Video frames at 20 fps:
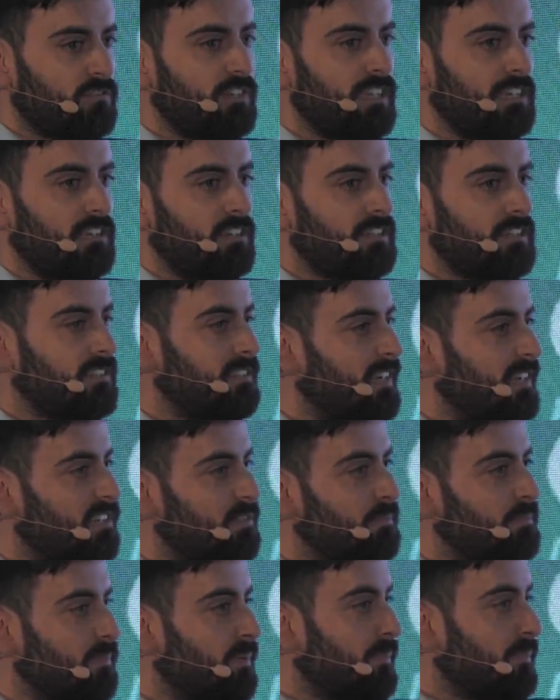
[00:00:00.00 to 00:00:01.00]
realize is that's
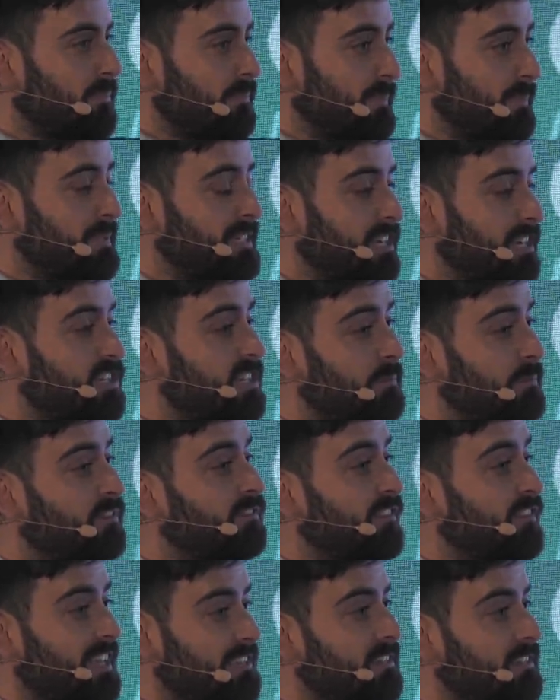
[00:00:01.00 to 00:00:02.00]
potentially
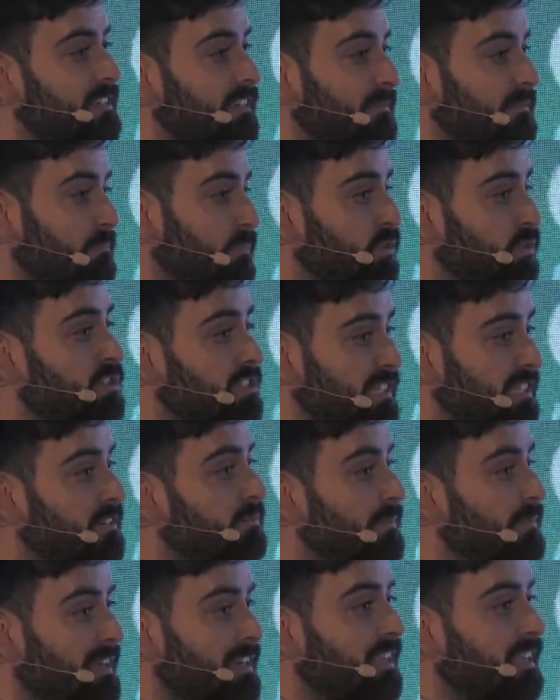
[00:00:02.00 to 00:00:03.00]
preventing much needed
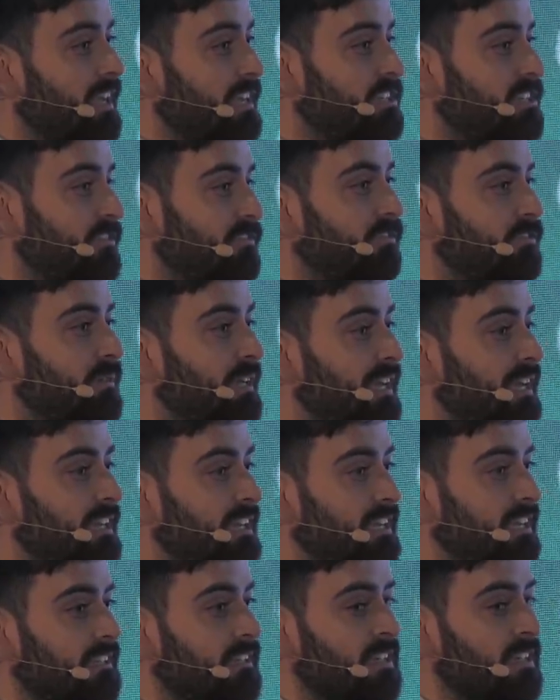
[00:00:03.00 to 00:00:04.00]
medication from getting
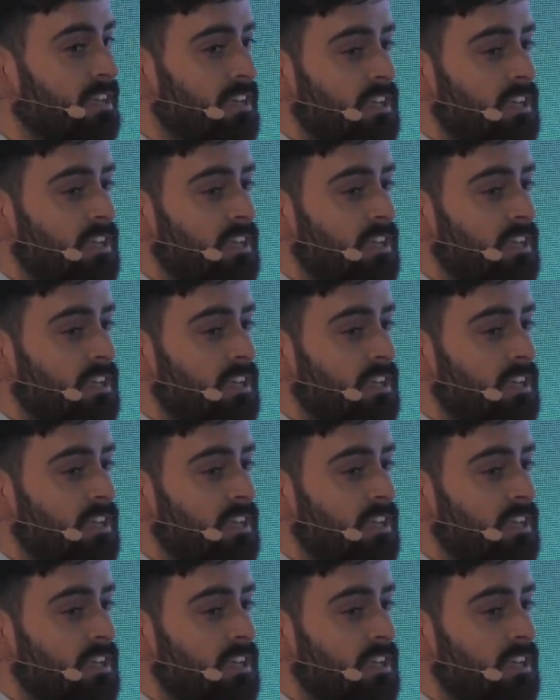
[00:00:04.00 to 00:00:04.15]
in.